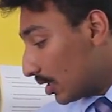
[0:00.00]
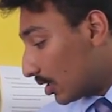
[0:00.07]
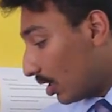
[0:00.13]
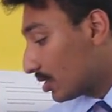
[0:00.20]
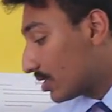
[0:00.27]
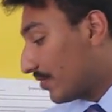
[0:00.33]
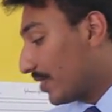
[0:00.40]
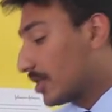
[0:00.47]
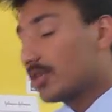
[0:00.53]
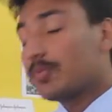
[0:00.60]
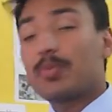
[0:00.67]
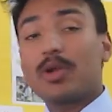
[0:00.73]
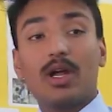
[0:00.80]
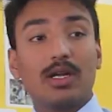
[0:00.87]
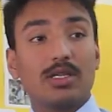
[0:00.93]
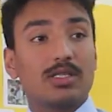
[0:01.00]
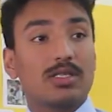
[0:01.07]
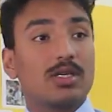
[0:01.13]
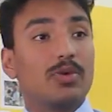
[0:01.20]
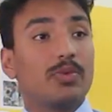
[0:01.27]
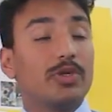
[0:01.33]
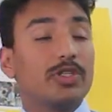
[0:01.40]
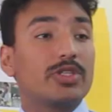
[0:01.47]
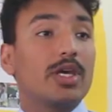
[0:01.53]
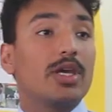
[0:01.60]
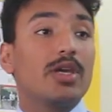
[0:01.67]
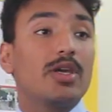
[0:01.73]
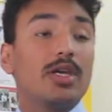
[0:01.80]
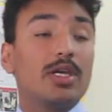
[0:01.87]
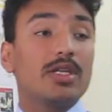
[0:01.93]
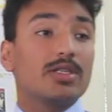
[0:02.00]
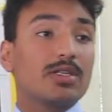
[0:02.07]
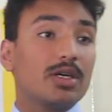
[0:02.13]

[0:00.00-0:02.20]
conservation plants, which they in